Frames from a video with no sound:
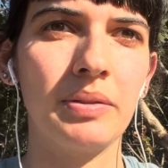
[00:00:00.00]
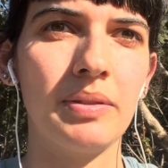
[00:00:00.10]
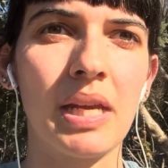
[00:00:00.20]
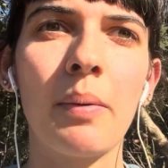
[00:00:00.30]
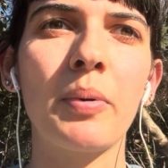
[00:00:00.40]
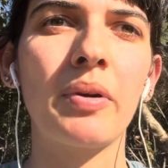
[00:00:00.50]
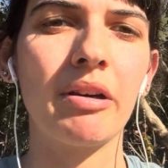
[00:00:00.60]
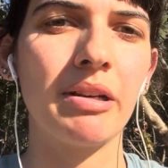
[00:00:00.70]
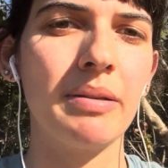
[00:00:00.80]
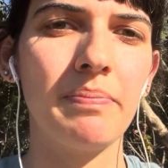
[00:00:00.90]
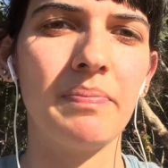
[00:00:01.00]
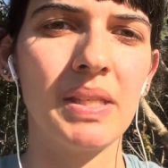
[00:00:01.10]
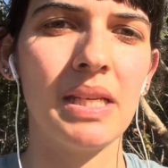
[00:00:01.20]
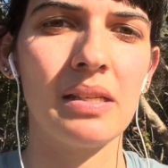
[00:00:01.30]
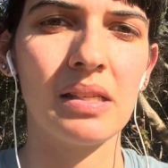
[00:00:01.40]
temporary
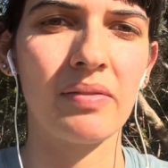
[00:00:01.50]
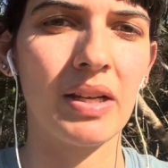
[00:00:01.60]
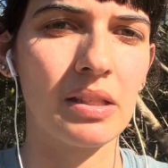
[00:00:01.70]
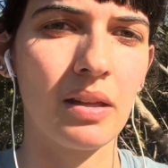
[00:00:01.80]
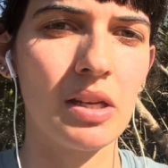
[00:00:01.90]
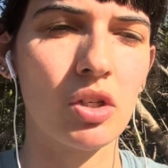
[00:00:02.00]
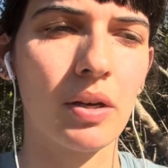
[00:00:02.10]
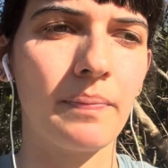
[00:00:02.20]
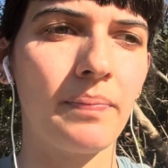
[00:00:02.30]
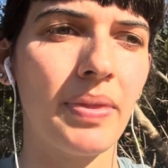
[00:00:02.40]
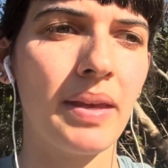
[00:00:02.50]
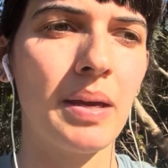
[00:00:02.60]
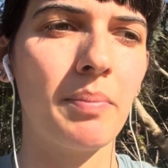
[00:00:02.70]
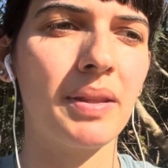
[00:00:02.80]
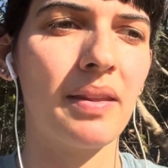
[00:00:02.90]
seasons of isolation.
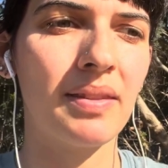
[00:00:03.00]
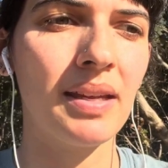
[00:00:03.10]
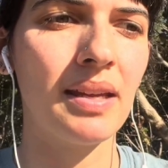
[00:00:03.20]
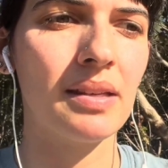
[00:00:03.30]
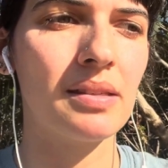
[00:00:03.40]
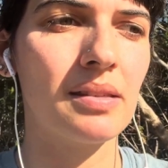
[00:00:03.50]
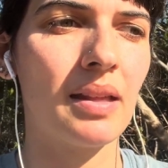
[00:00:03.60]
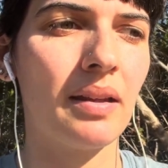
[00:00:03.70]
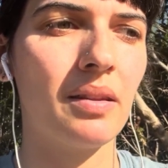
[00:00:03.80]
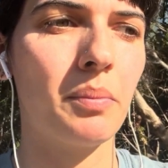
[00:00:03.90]
But the thing is that the